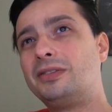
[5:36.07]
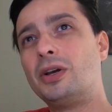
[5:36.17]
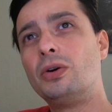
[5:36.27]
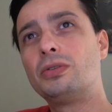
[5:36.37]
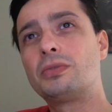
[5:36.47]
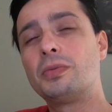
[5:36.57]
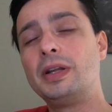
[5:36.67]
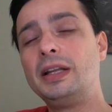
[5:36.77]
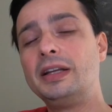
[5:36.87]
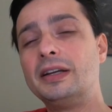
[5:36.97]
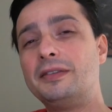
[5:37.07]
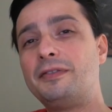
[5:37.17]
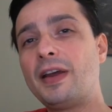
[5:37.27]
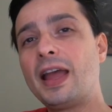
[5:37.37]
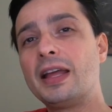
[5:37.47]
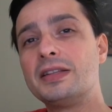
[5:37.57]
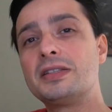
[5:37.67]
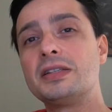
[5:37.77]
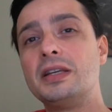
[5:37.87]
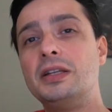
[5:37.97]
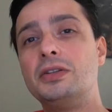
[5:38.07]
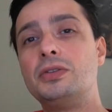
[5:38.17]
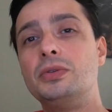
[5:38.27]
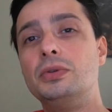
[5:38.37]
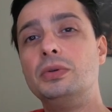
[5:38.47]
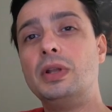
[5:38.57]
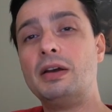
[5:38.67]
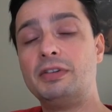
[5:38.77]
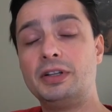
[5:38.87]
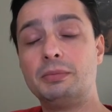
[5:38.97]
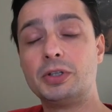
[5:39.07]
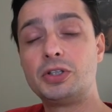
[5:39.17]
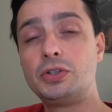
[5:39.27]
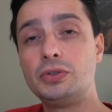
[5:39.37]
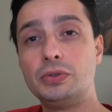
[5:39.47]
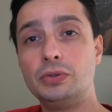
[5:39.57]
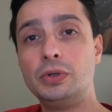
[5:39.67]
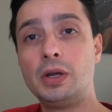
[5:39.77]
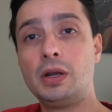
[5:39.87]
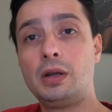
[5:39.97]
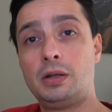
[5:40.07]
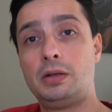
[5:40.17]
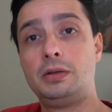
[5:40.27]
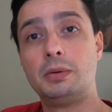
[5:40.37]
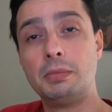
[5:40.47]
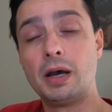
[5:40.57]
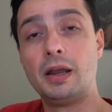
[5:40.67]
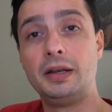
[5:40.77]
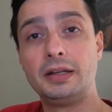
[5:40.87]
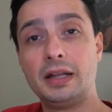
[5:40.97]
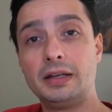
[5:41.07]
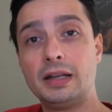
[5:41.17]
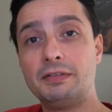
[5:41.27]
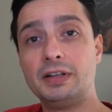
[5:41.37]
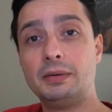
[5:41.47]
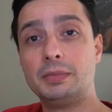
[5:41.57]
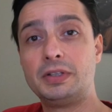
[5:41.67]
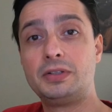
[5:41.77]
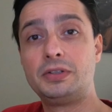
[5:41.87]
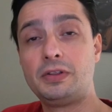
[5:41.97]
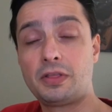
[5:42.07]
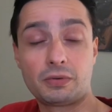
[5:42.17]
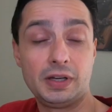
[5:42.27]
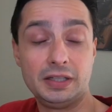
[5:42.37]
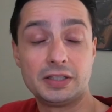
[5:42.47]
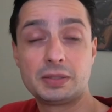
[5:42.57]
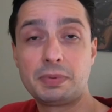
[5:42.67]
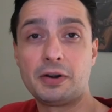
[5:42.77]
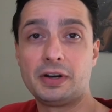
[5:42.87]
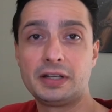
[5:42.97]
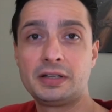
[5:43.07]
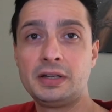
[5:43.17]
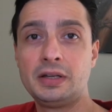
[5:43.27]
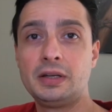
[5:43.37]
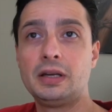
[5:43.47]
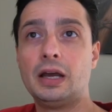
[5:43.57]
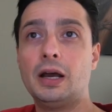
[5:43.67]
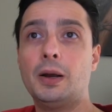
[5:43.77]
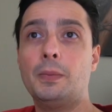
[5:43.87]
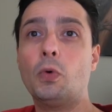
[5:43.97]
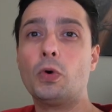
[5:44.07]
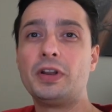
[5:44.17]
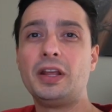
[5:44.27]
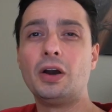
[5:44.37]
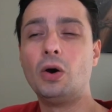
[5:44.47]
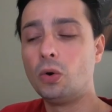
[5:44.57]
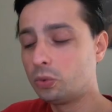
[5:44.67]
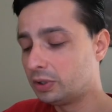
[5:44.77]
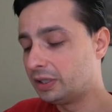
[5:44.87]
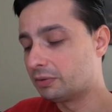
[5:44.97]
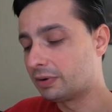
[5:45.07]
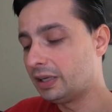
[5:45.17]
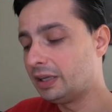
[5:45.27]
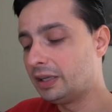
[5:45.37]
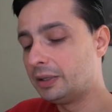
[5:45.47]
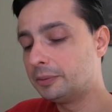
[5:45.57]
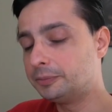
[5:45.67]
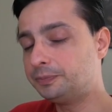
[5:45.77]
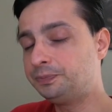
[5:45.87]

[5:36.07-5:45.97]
don't really advance into level number 2, the mind, and level number 3, the spirit. Or they only really